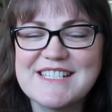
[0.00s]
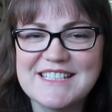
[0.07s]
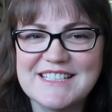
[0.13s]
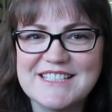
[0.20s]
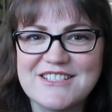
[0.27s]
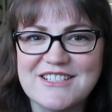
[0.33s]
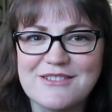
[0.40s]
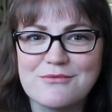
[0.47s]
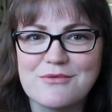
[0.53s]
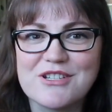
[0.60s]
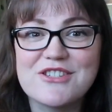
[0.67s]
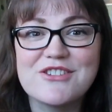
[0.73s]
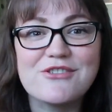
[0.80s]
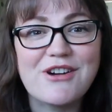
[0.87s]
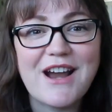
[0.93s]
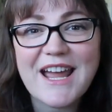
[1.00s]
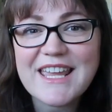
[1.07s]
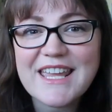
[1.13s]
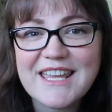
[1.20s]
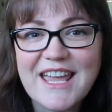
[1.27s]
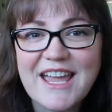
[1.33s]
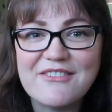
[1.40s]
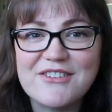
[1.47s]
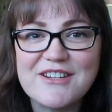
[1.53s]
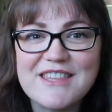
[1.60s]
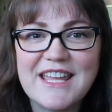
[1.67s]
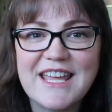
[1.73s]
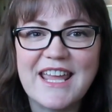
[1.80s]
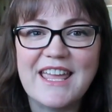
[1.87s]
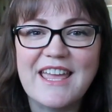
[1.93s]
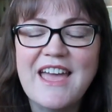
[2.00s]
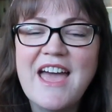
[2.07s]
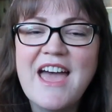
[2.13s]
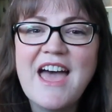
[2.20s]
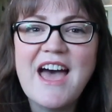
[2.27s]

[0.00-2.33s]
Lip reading: diligent with tracking everything.